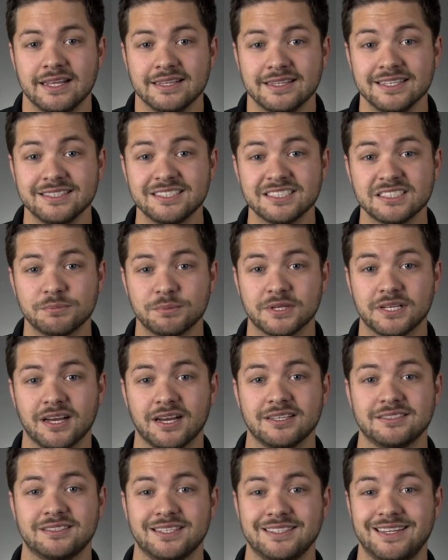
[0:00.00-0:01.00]
This is
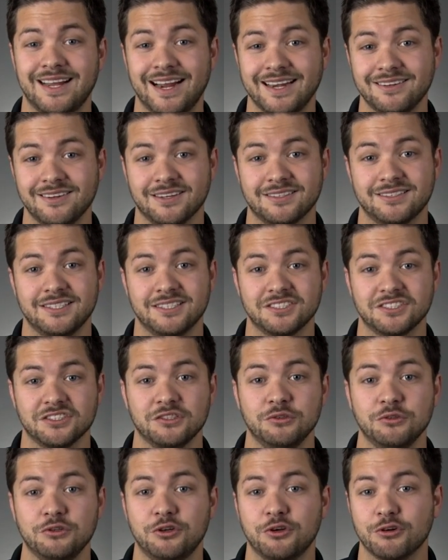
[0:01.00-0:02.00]
because the
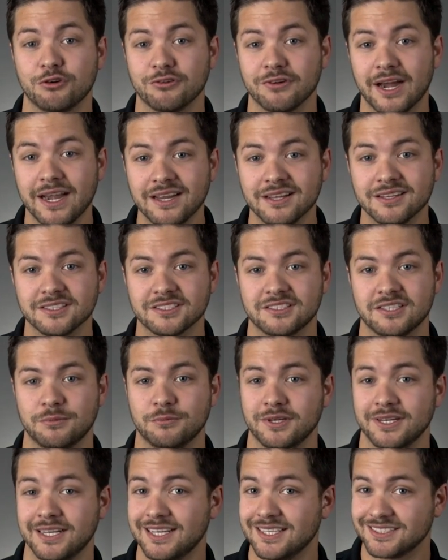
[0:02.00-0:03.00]
diagnostician who created the
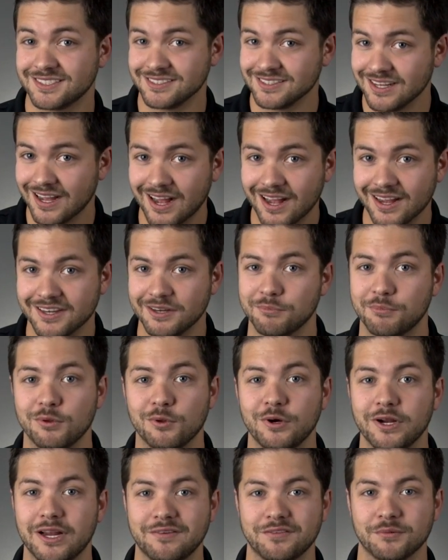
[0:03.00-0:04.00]
summary is not an
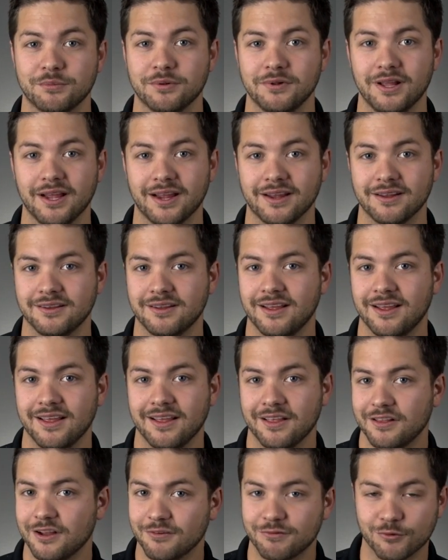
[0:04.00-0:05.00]
employee of your plant,
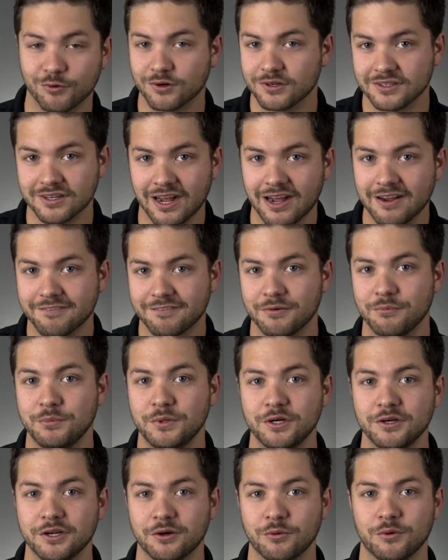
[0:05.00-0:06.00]
therefore not
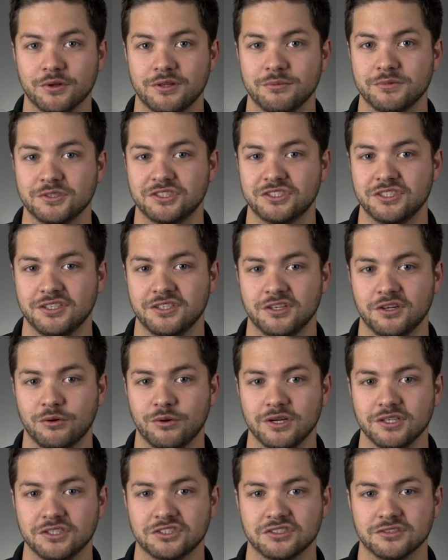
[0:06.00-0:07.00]
familiar with the machine in
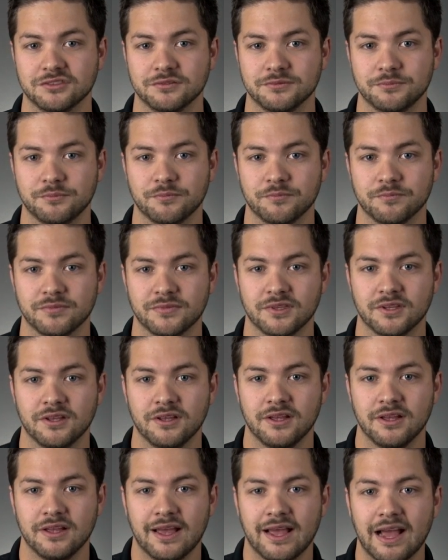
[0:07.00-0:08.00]
question.
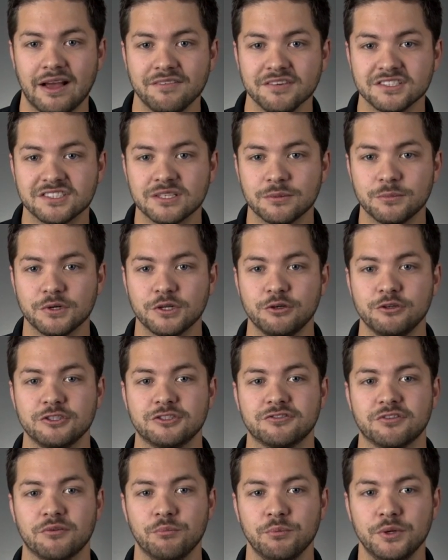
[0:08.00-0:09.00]
Having someone who
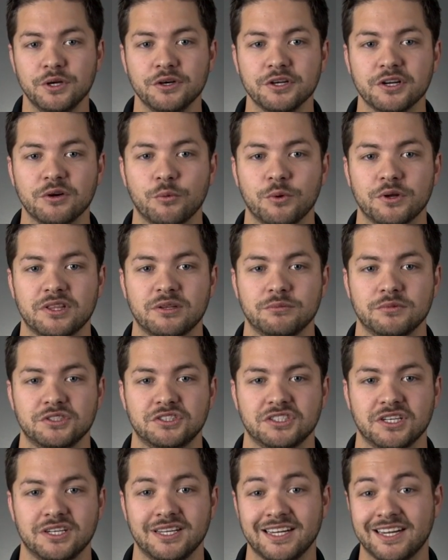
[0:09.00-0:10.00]
is familiar with the
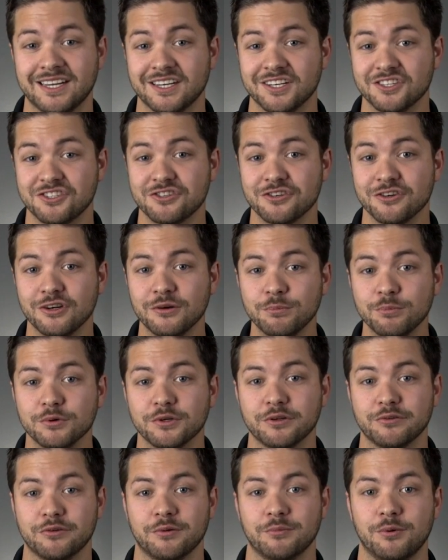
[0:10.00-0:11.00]
machine and can
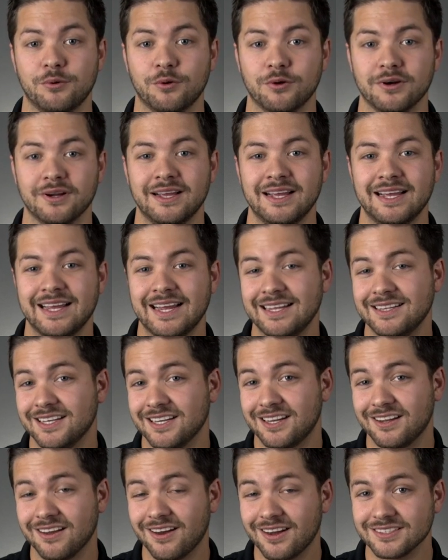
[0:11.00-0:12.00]
interpret the report in the
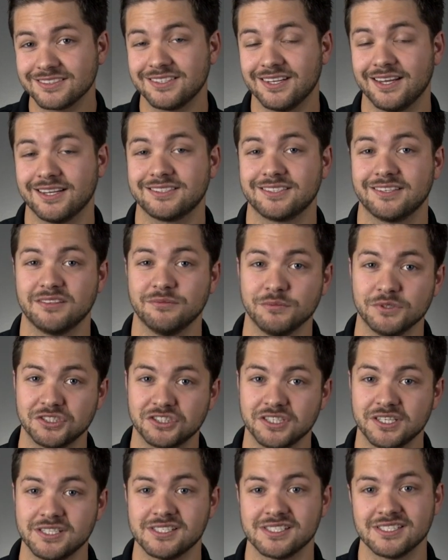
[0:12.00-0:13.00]
context of the
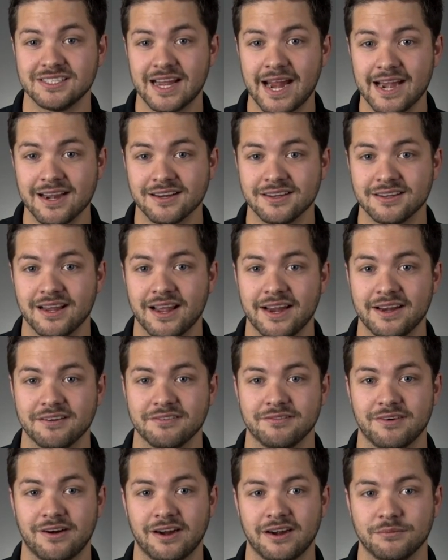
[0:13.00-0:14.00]
machine's day-to-day
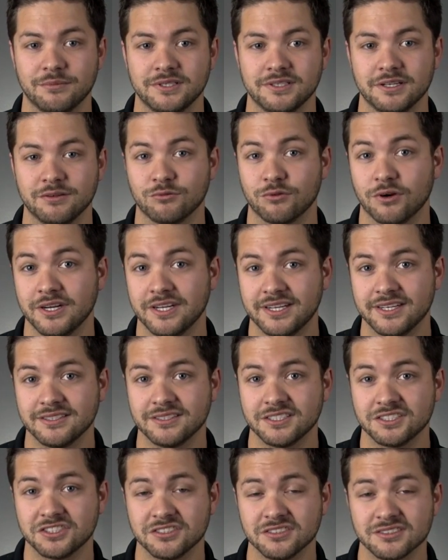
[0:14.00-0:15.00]
environment and running
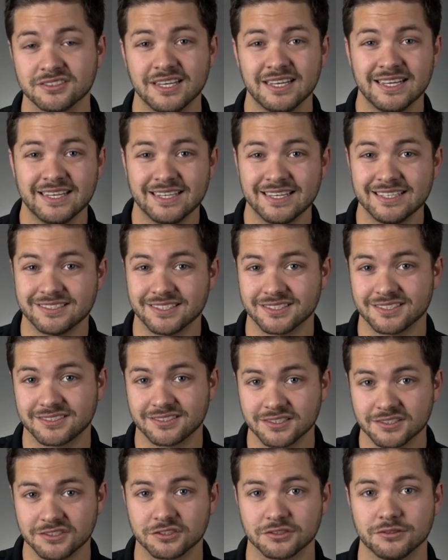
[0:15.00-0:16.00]
conditions is
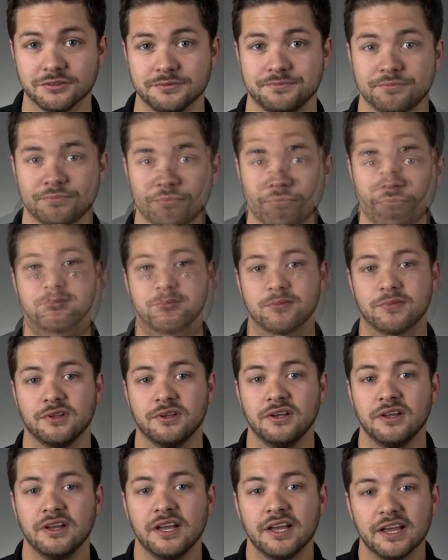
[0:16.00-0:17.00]
essential.
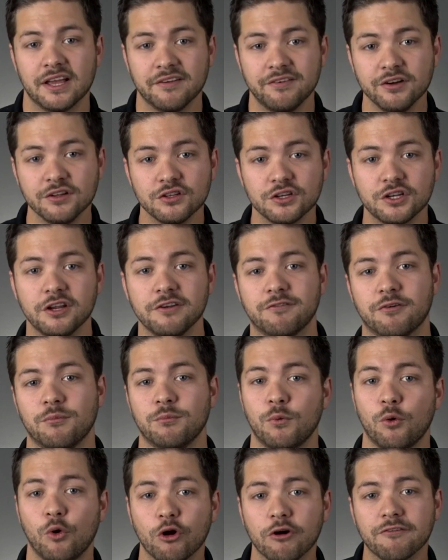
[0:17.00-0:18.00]
If you're looking for
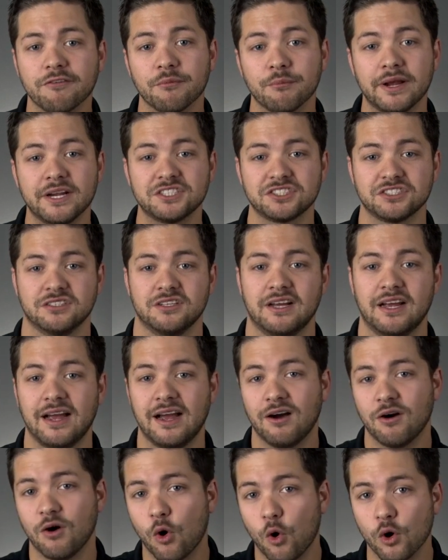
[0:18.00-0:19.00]
more information on
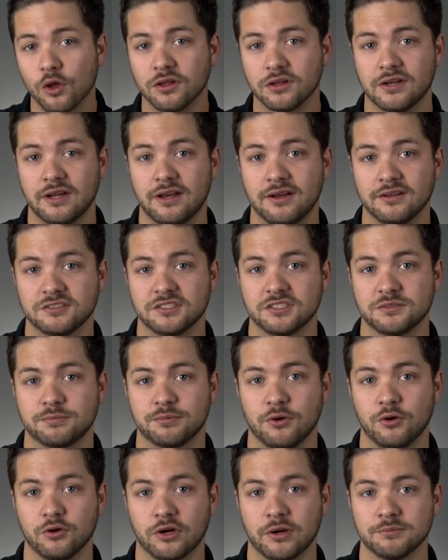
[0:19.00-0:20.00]
how oil analysis
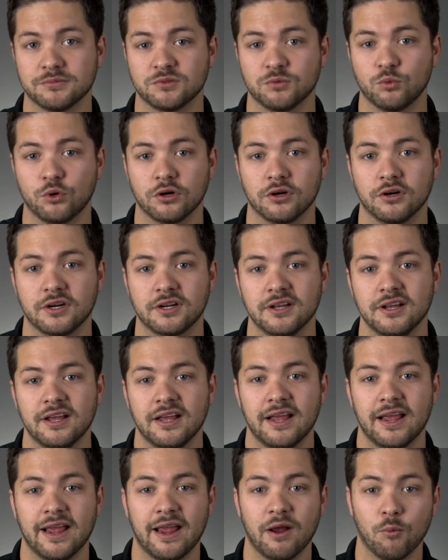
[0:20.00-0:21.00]
programs work
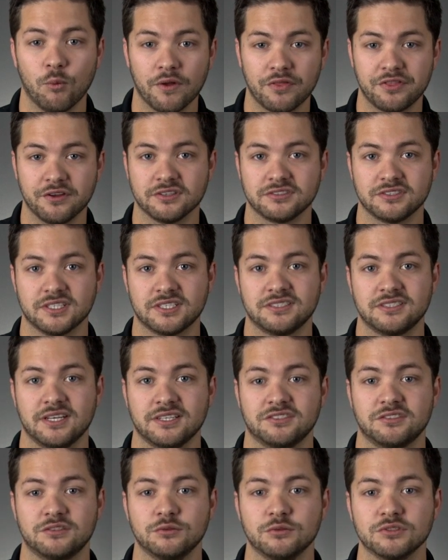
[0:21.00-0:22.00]
and what their
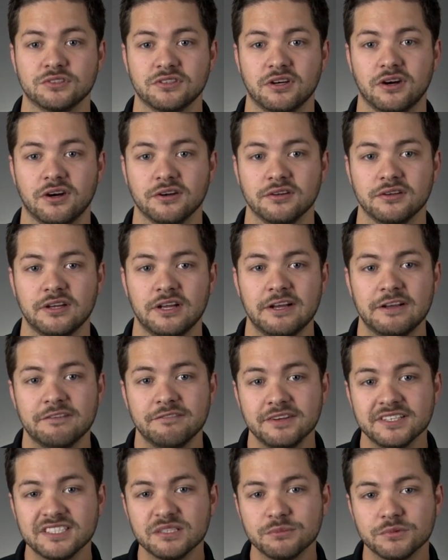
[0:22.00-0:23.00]
success tools are,
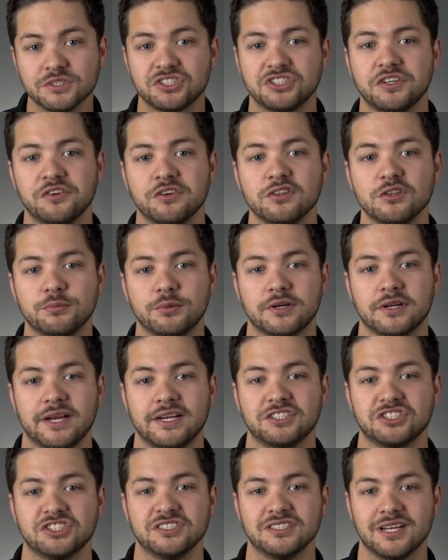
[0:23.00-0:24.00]
visit
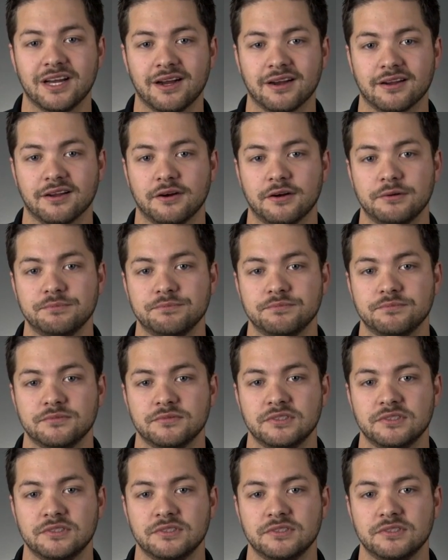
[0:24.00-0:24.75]
MachineryLubrication.com.